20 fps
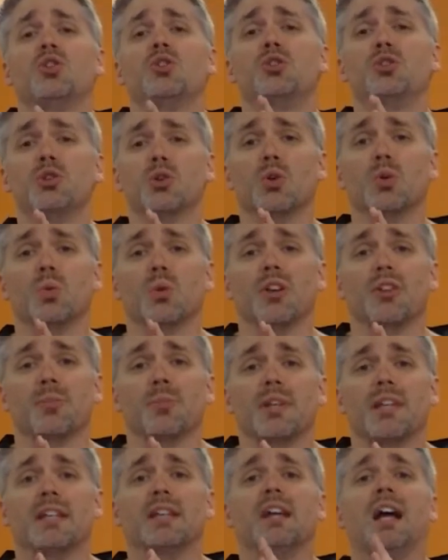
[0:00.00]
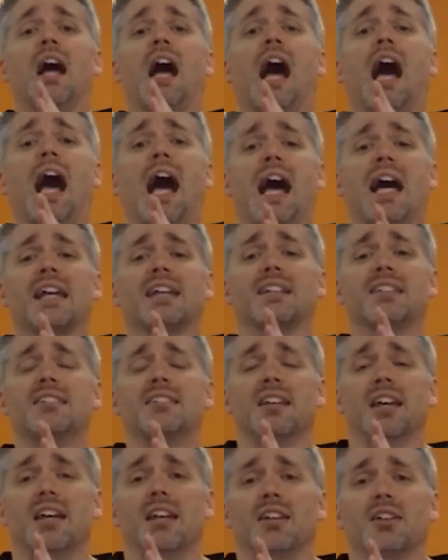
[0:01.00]
Do it with me. I
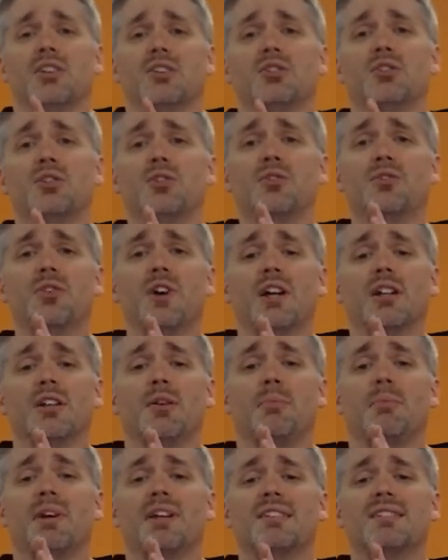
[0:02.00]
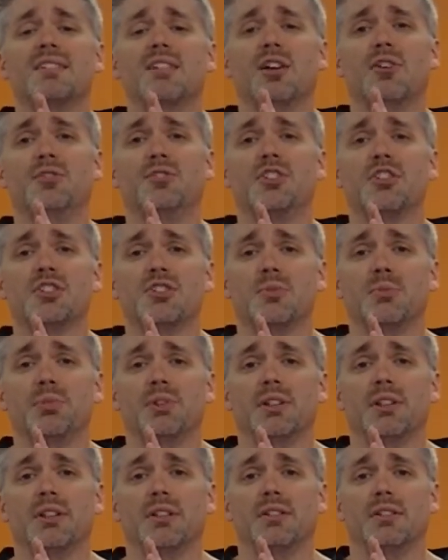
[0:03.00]
intend to develop my
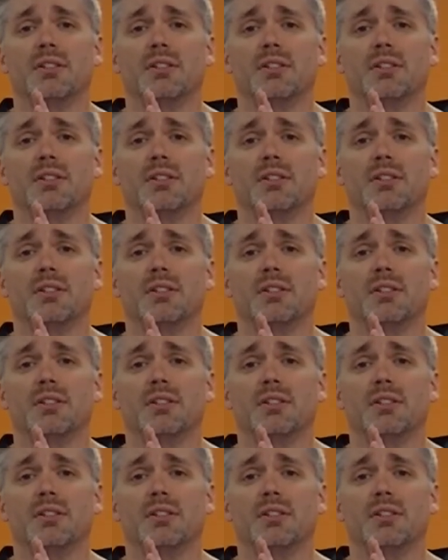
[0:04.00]
self-discipline